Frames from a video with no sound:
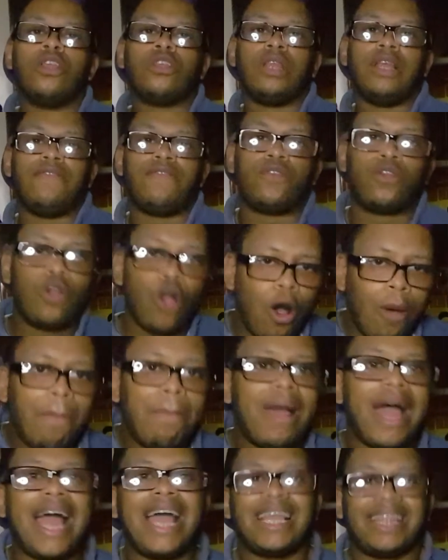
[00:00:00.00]
So they've gone
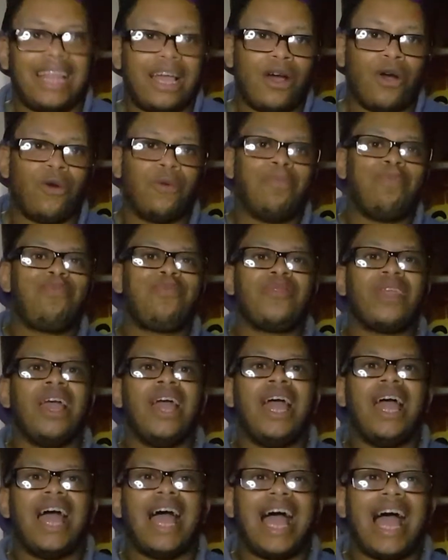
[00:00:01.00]
back now,
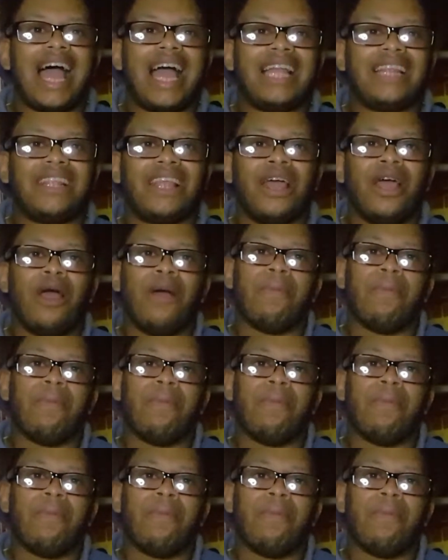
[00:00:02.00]
and